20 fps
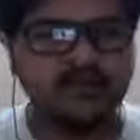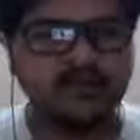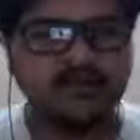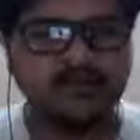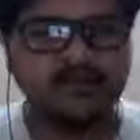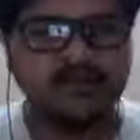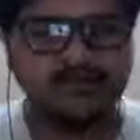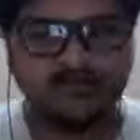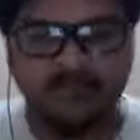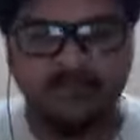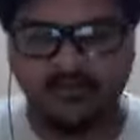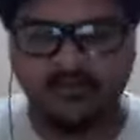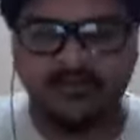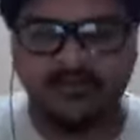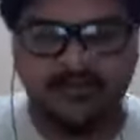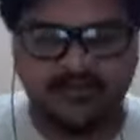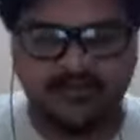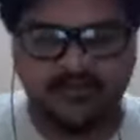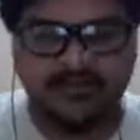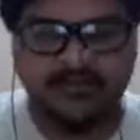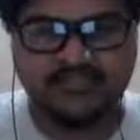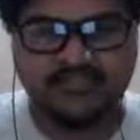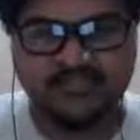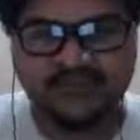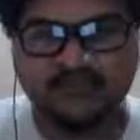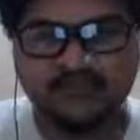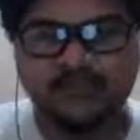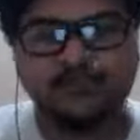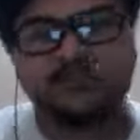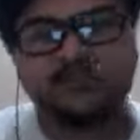would be Kabir Singh or
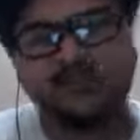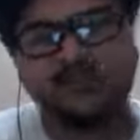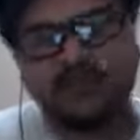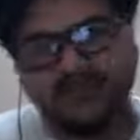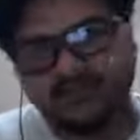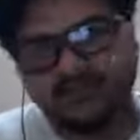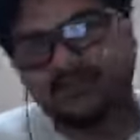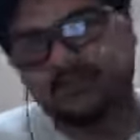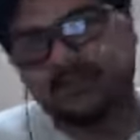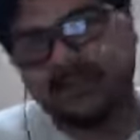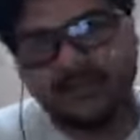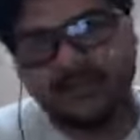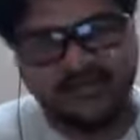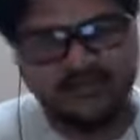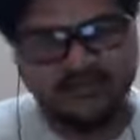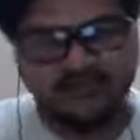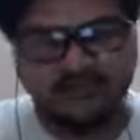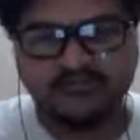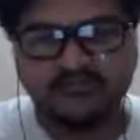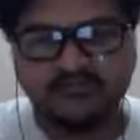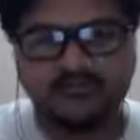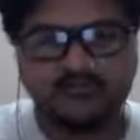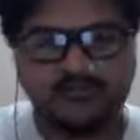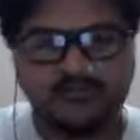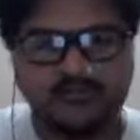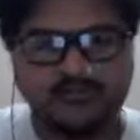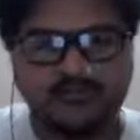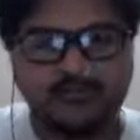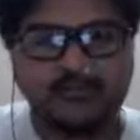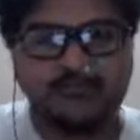Arjun Reddy,
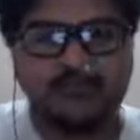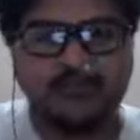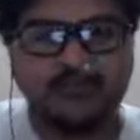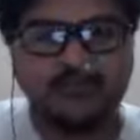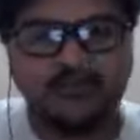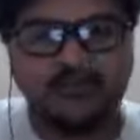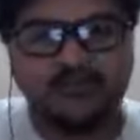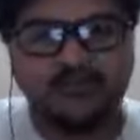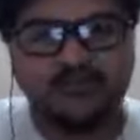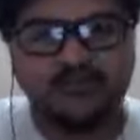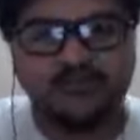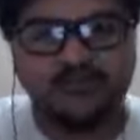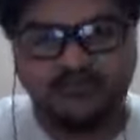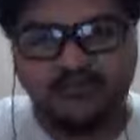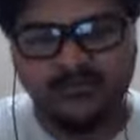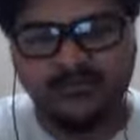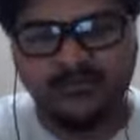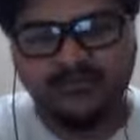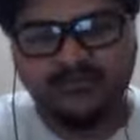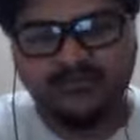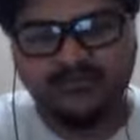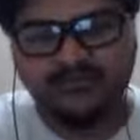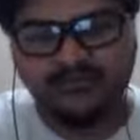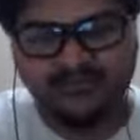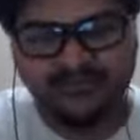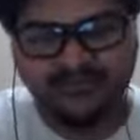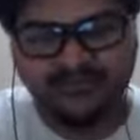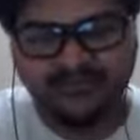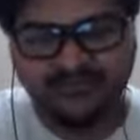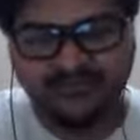depending on where you're from.
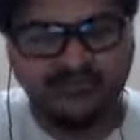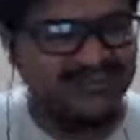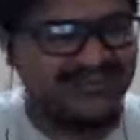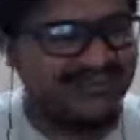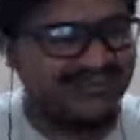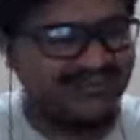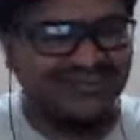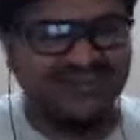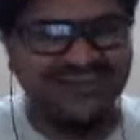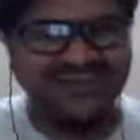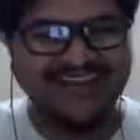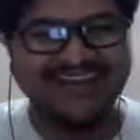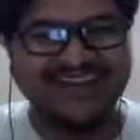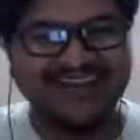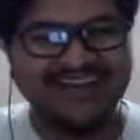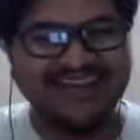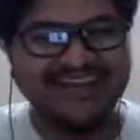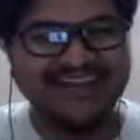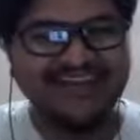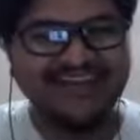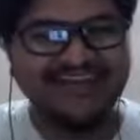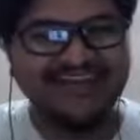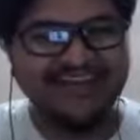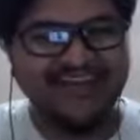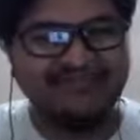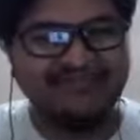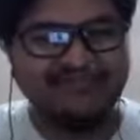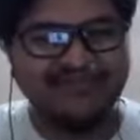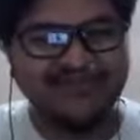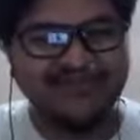Of course,
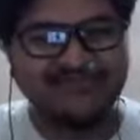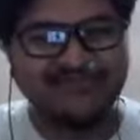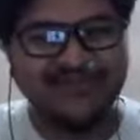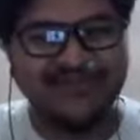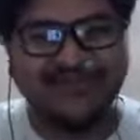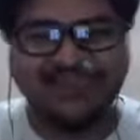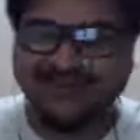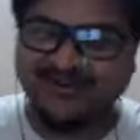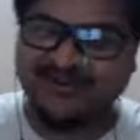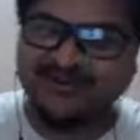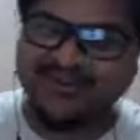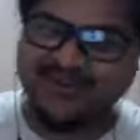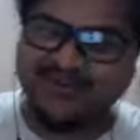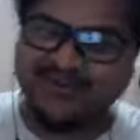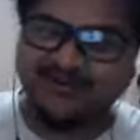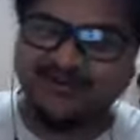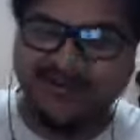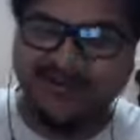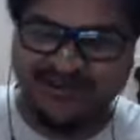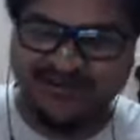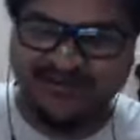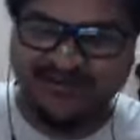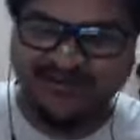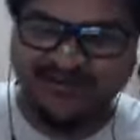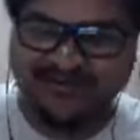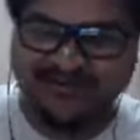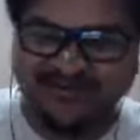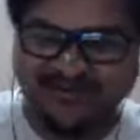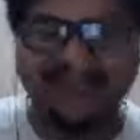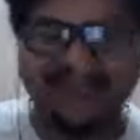we cannot keep talking about
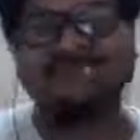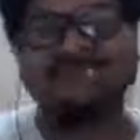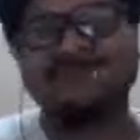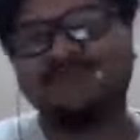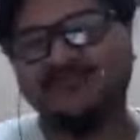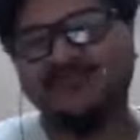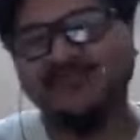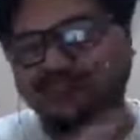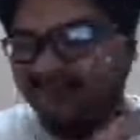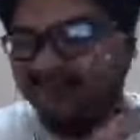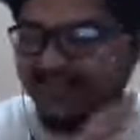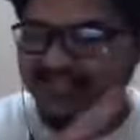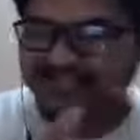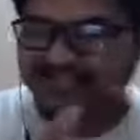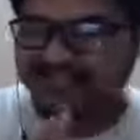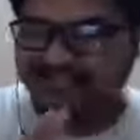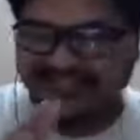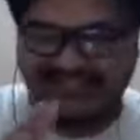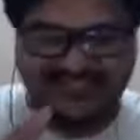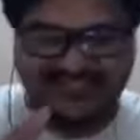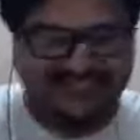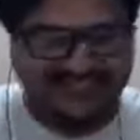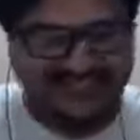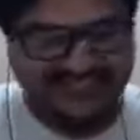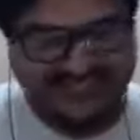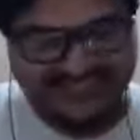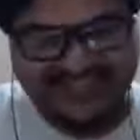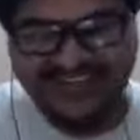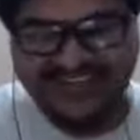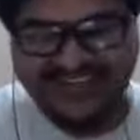that for other reasons.
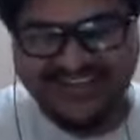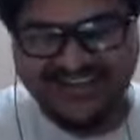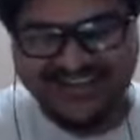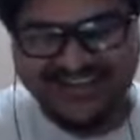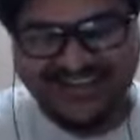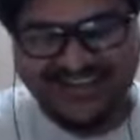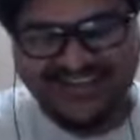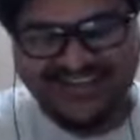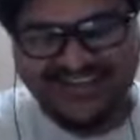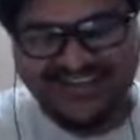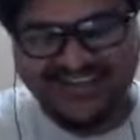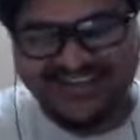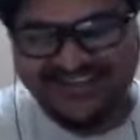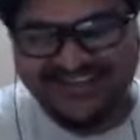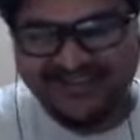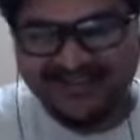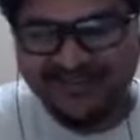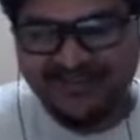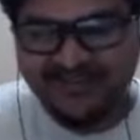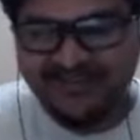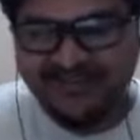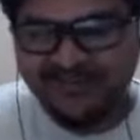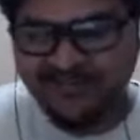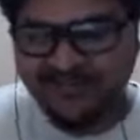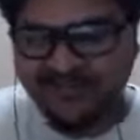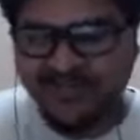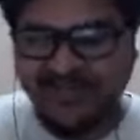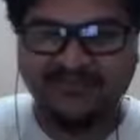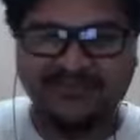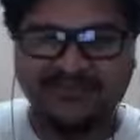
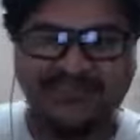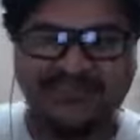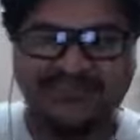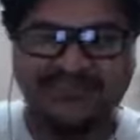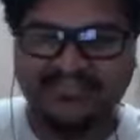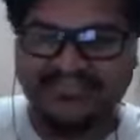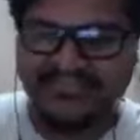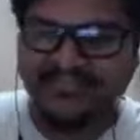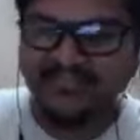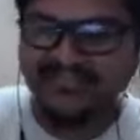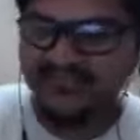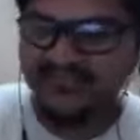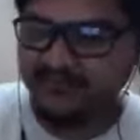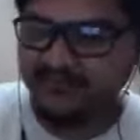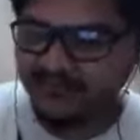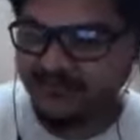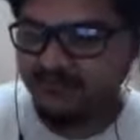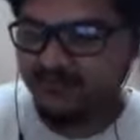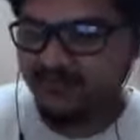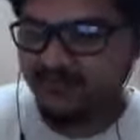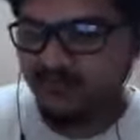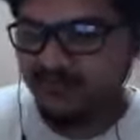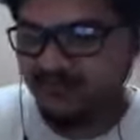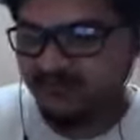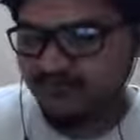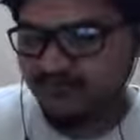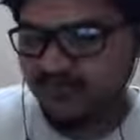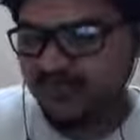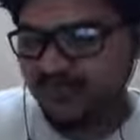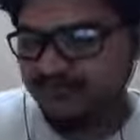But Sharan, before we leave
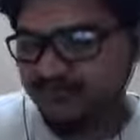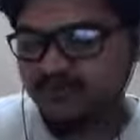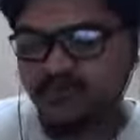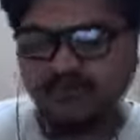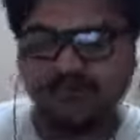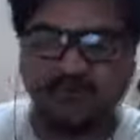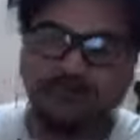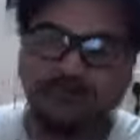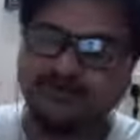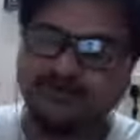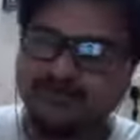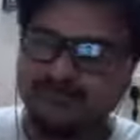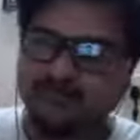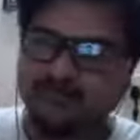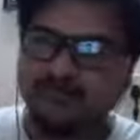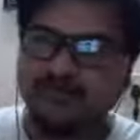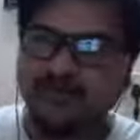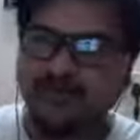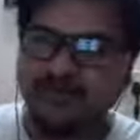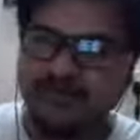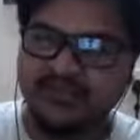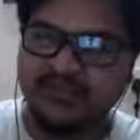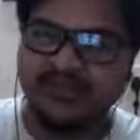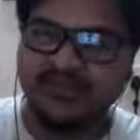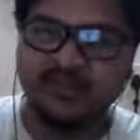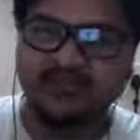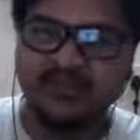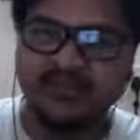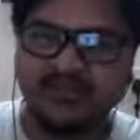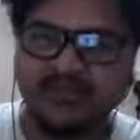you, I want to maybe get back
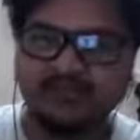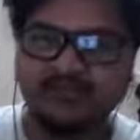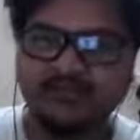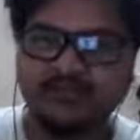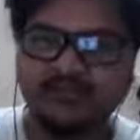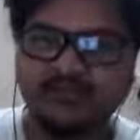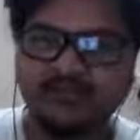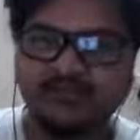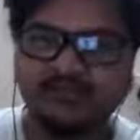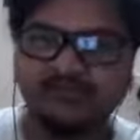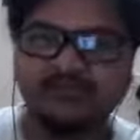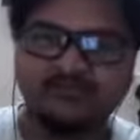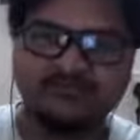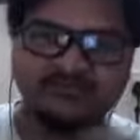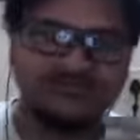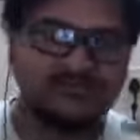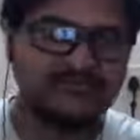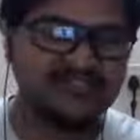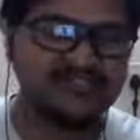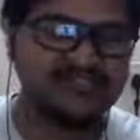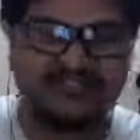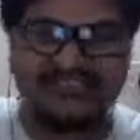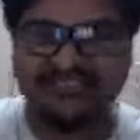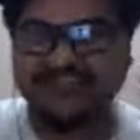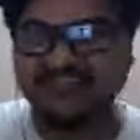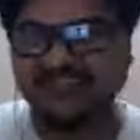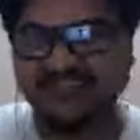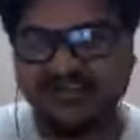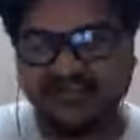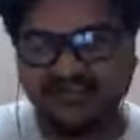to a serious,
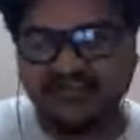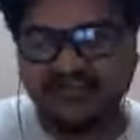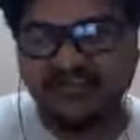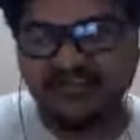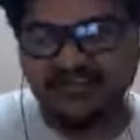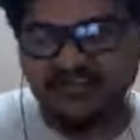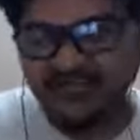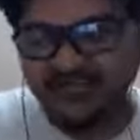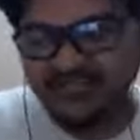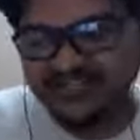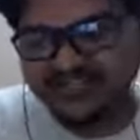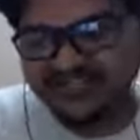hard-hitting question.